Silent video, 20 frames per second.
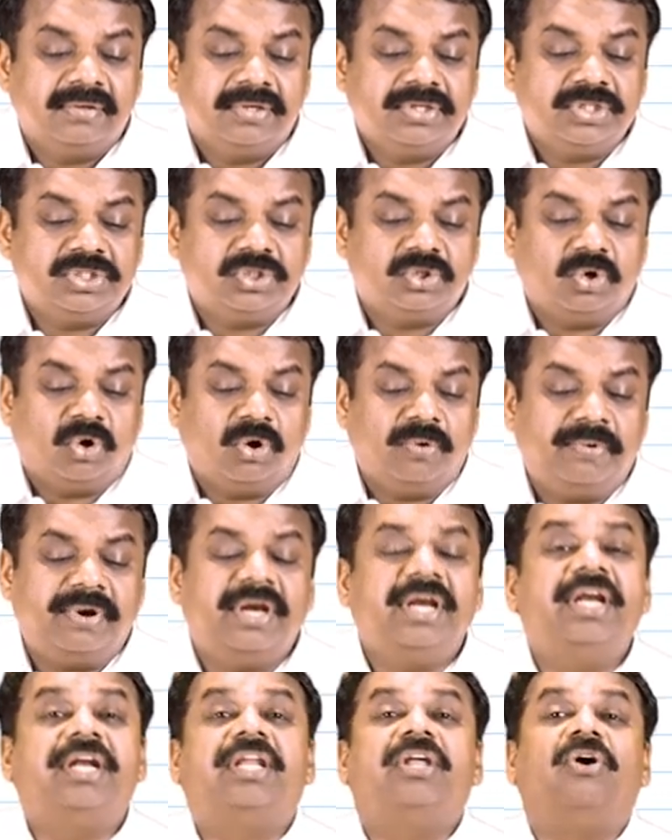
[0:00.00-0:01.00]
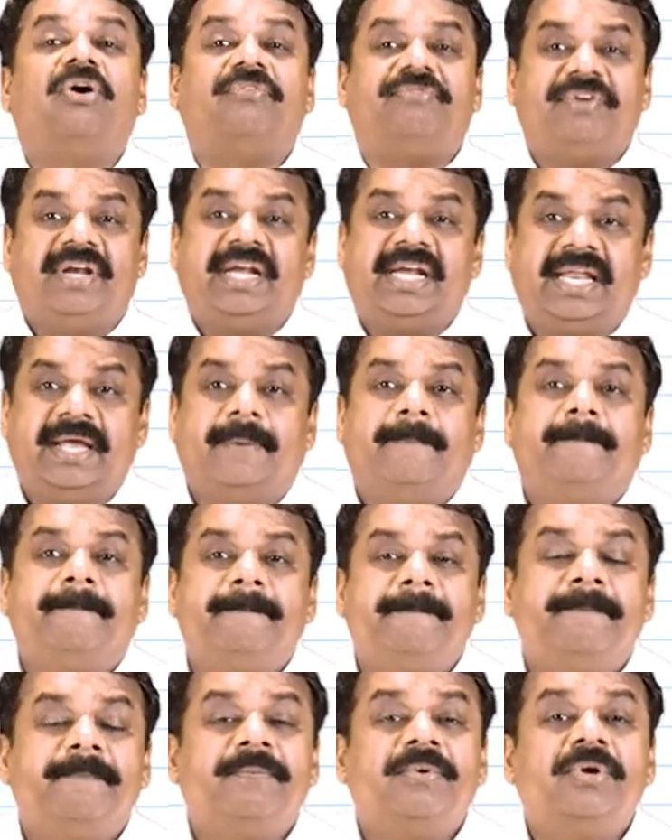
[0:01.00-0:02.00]
sovereignty of India.
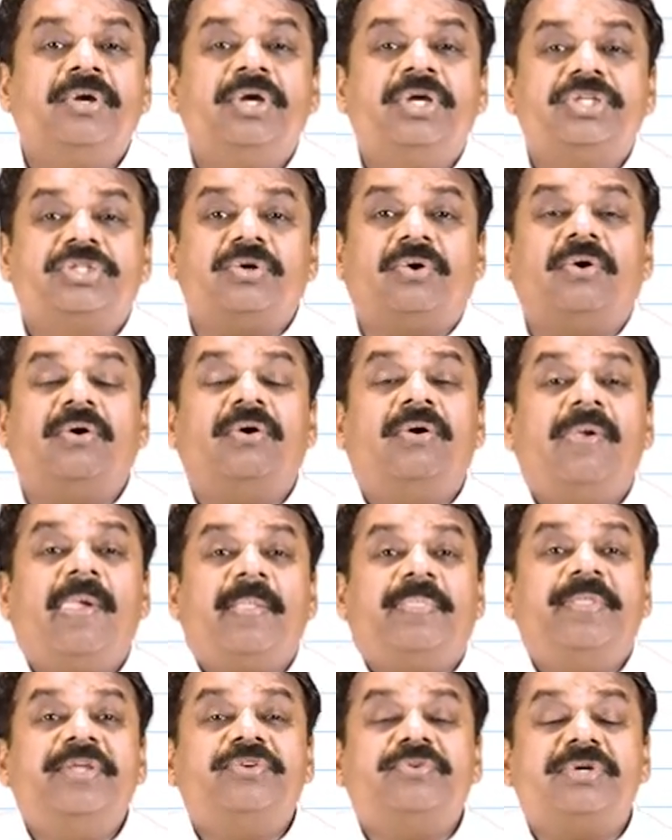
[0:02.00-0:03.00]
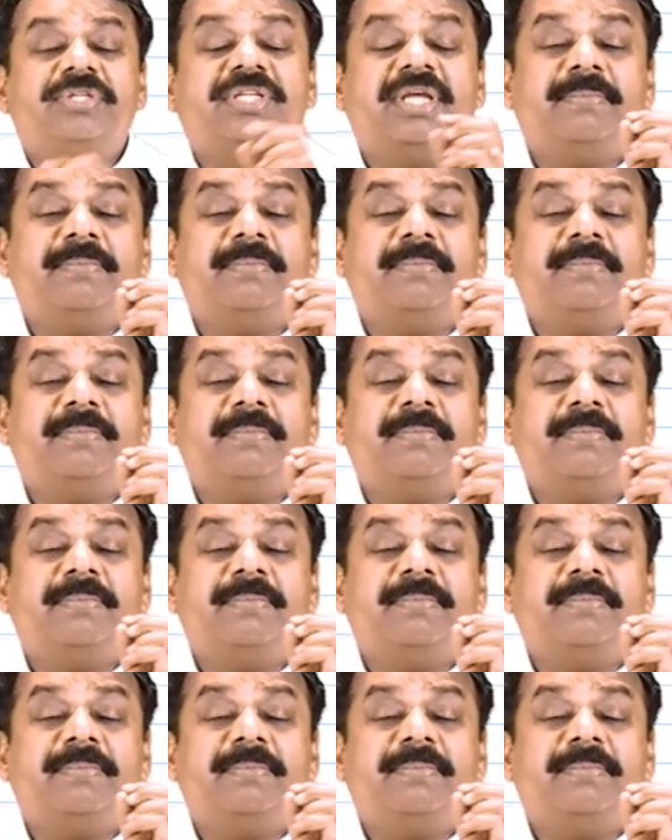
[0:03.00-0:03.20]
So, this was